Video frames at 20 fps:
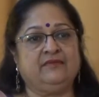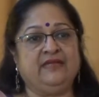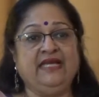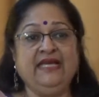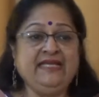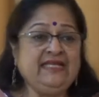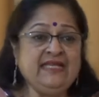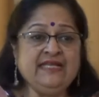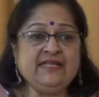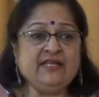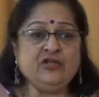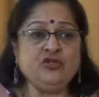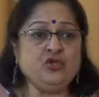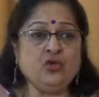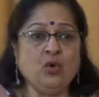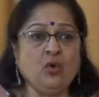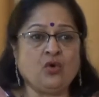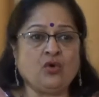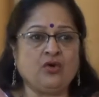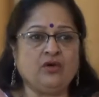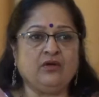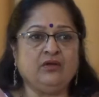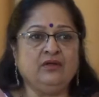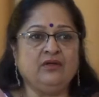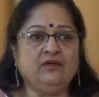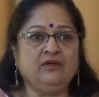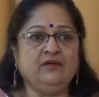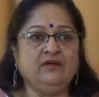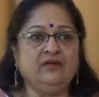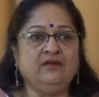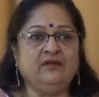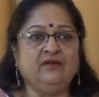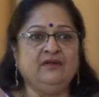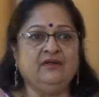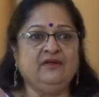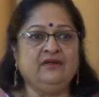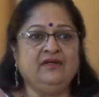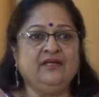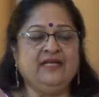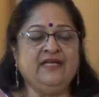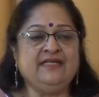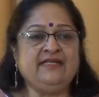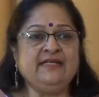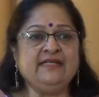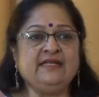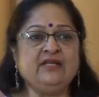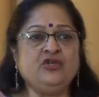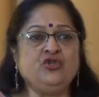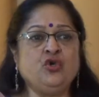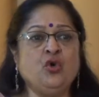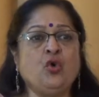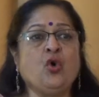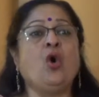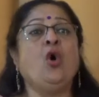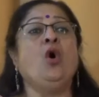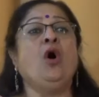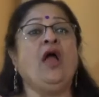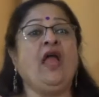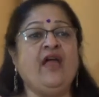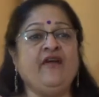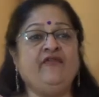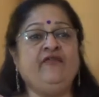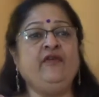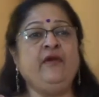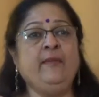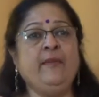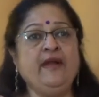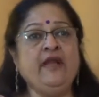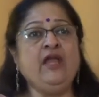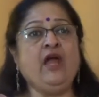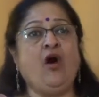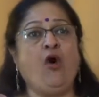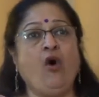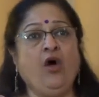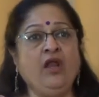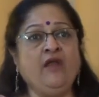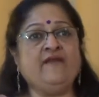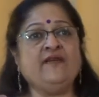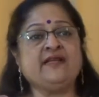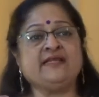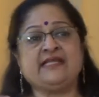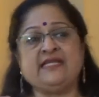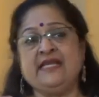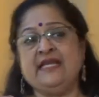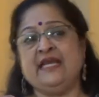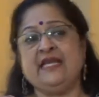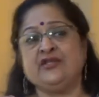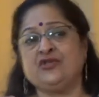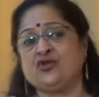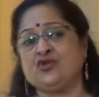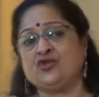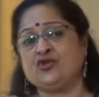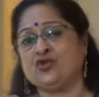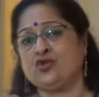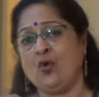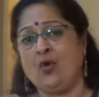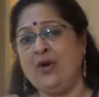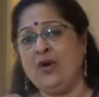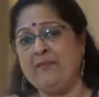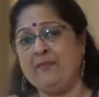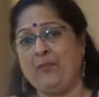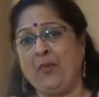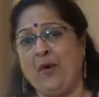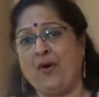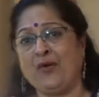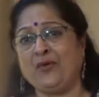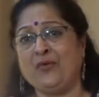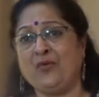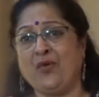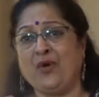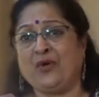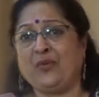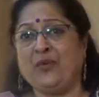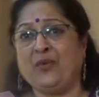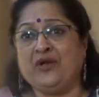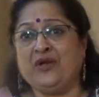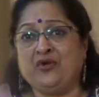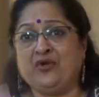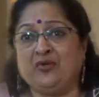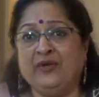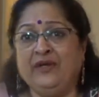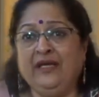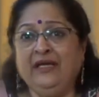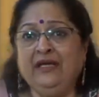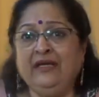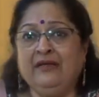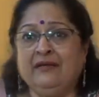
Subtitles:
It is a joke. It is a joke. Everybody, all of us think it's so important what we're doing.